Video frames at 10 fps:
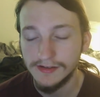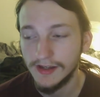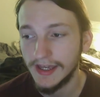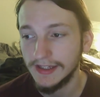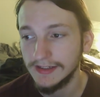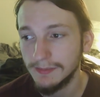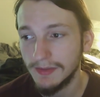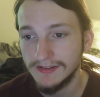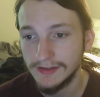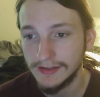and he
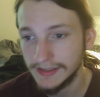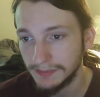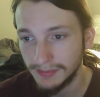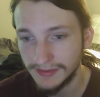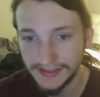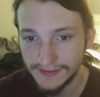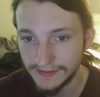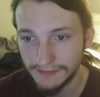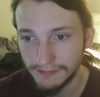basically completes